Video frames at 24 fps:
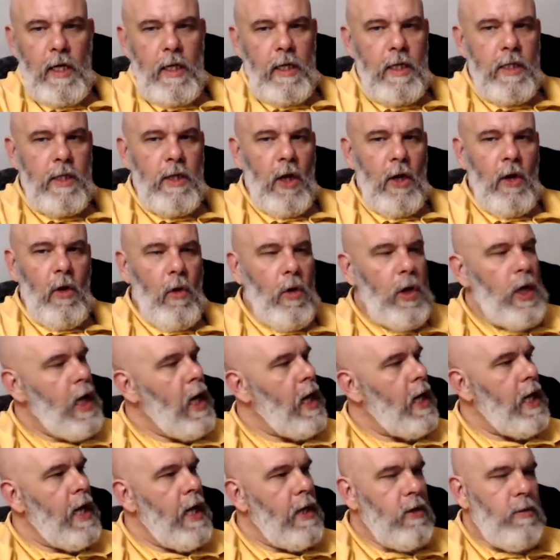It's not like,
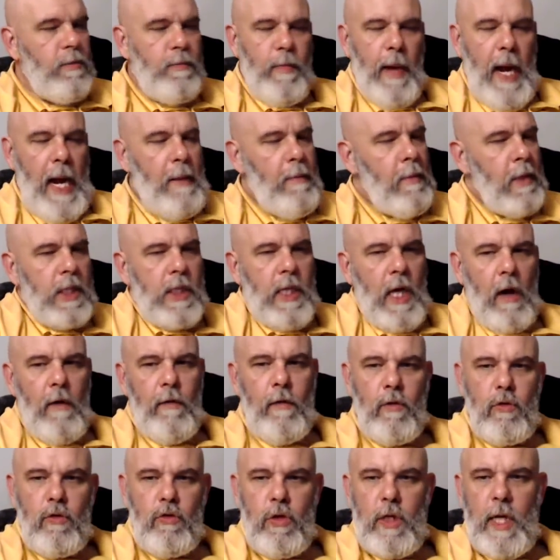yeah, just bag myself
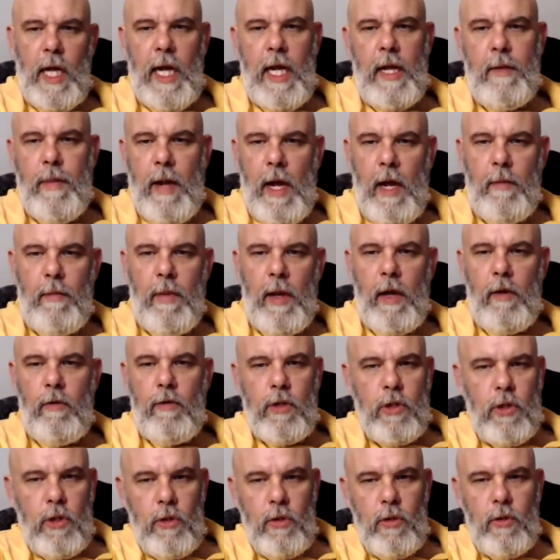£180 pair of
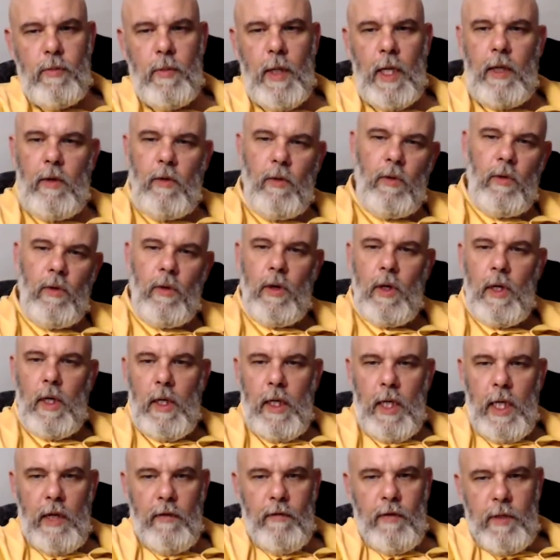shoes, man, or
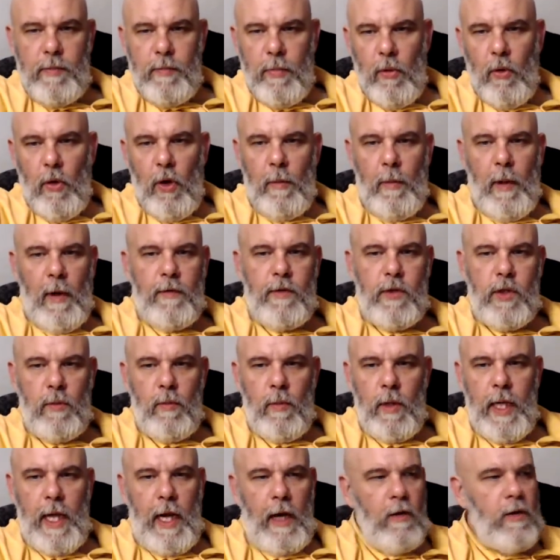if he's bought them off
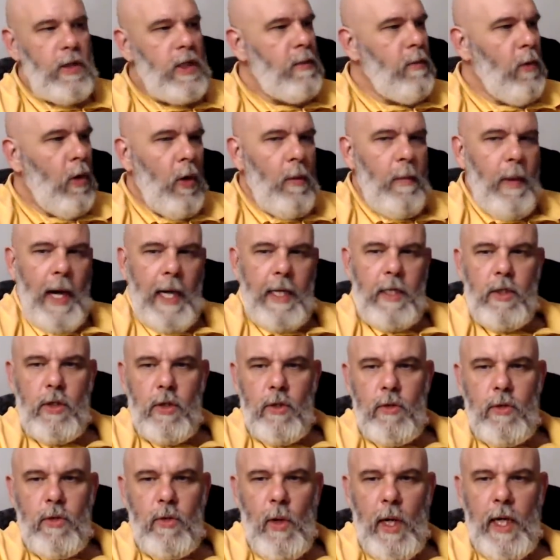someone else, he might have paid
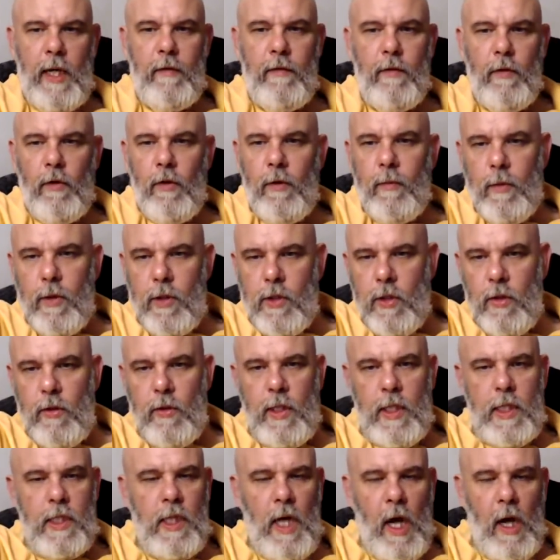220 for them or two.
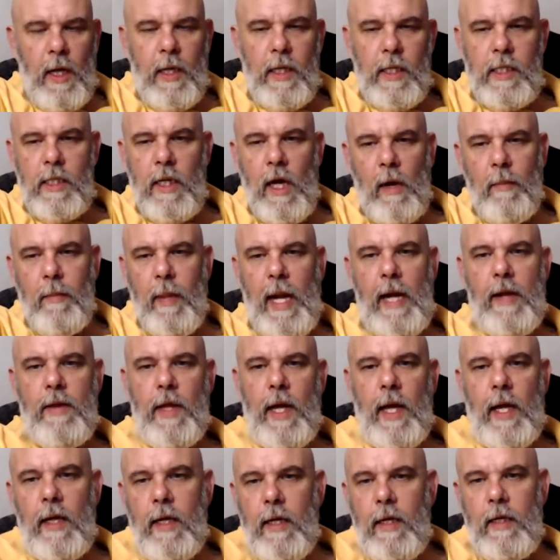It's not about
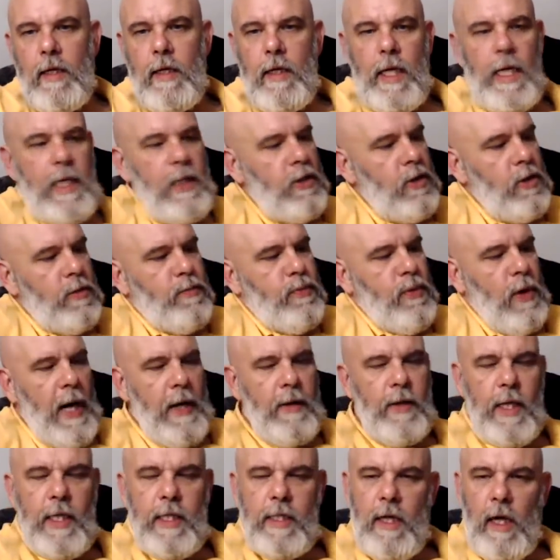that. He's just proud
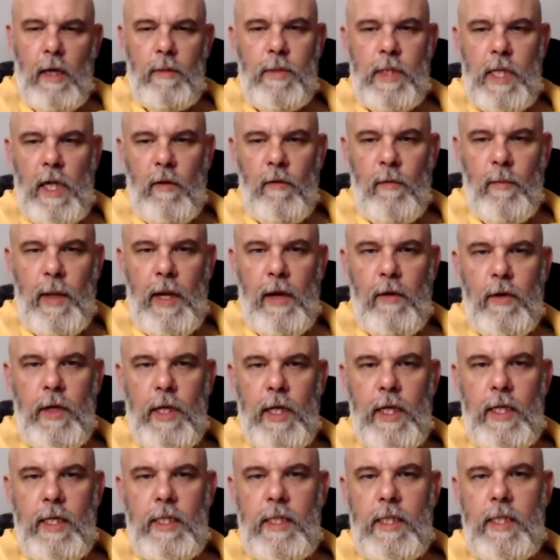that he's got himself a pair of
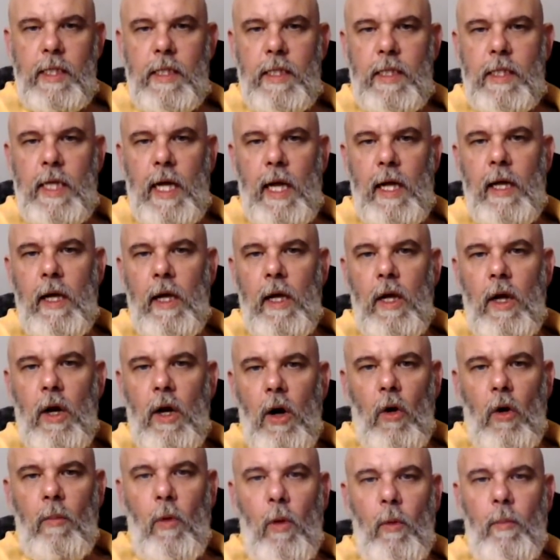Yeezys in the side.
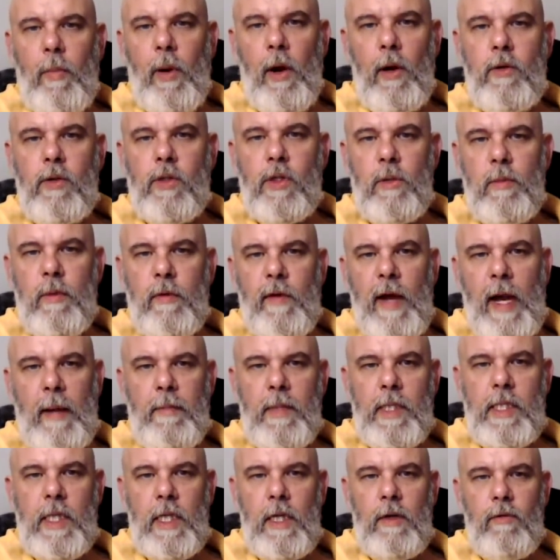I might post some of our
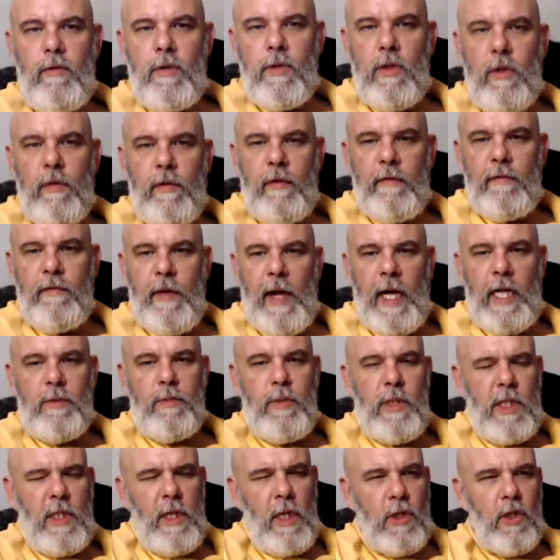material stuff on
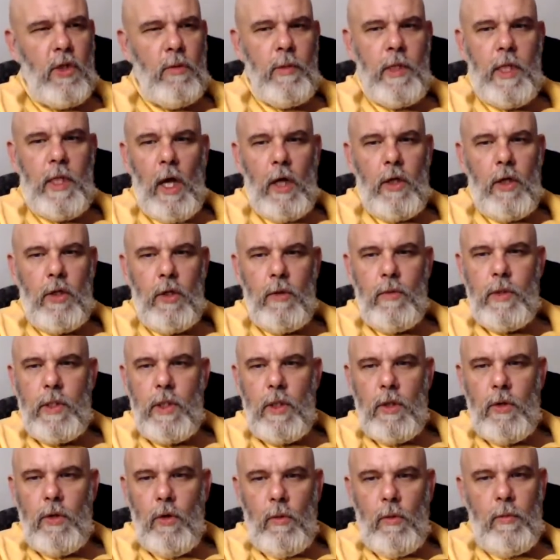Facebook. It's not something that I do as
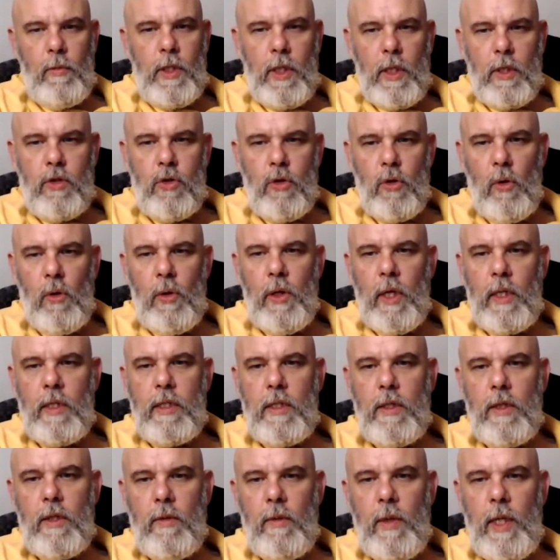a norm because I try not to
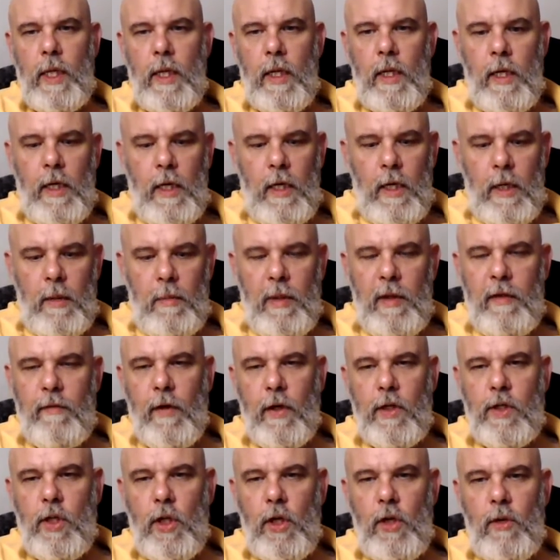do it. But if
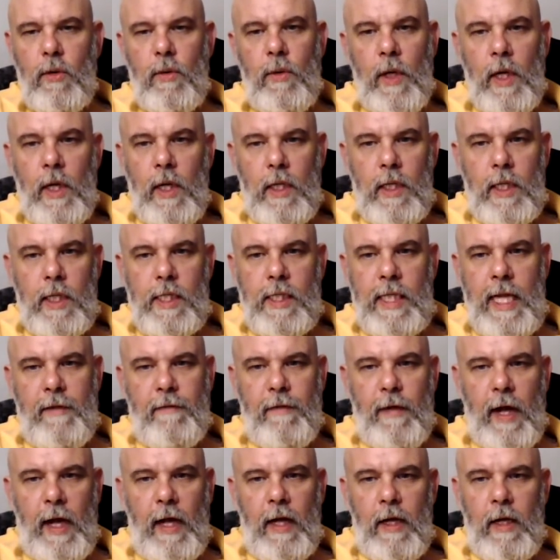I do, there's
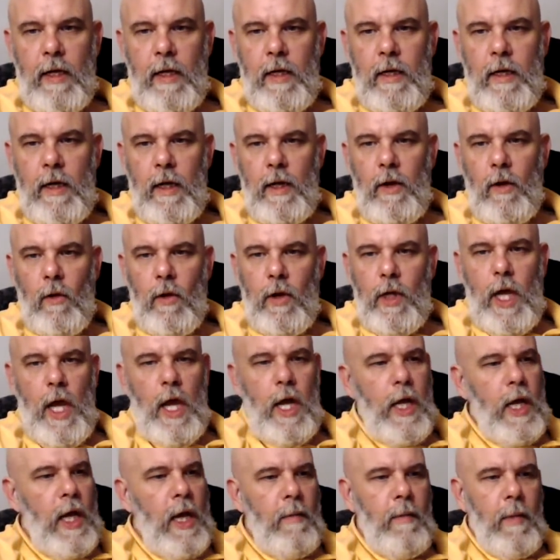never a lot,
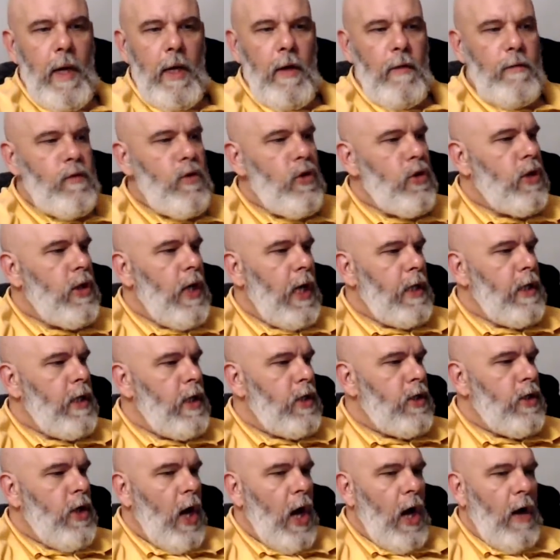yeah, man, I've just had
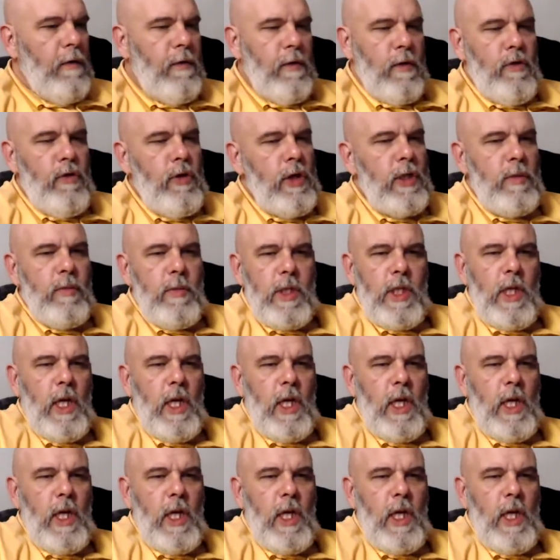this car for Christmas.